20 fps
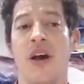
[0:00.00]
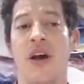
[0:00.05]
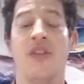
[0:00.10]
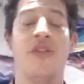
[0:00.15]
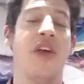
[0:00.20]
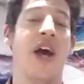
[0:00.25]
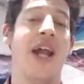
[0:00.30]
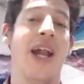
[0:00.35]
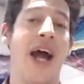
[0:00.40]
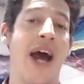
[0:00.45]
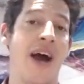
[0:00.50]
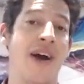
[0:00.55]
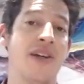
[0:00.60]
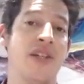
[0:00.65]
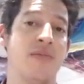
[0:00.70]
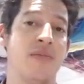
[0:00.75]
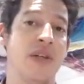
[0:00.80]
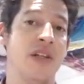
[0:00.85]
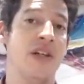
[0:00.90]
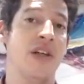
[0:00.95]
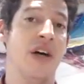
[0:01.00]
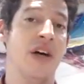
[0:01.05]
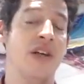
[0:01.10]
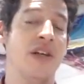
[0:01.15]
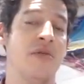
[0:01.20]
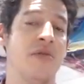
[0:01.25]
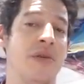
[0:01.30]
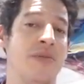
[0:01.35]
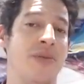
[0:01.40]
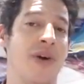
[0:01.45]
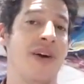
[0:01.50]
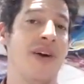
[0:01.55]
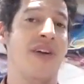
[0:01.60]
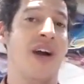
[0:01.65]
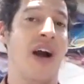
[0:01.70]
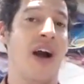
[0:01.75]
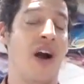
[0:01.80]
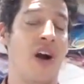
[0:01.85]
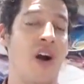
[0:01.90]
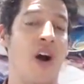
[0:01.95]
That has been done and people have
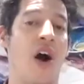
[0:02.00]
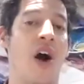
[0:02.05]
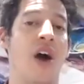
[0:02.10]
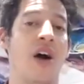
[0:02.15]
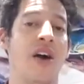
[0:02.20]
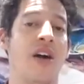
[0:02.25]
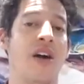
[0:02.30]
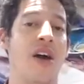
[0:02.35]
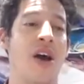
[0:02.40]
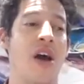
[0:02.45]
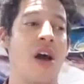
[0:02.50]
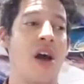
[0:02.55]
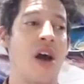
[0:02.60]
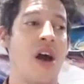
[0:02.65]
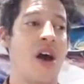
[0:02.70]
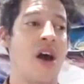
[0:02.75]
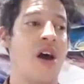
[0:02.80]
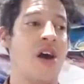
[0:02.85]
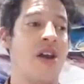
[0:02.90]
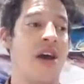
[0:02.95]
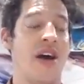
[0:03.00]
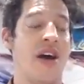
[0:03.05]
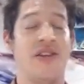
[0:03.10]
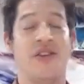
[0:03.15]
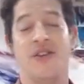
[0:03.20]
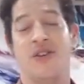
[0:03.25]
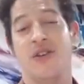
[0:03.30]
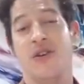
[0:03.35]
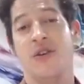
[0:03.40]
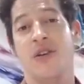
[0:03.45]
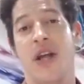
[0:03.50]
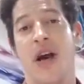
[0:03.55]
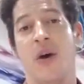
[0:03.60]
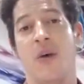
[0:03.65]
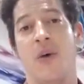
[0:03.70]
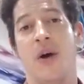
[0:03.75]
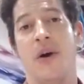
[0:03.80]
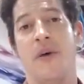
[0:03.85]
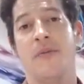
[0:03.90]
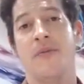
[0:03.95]
gotten caught and it hasn't turned out
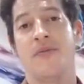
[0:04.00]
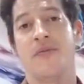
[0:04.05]
well.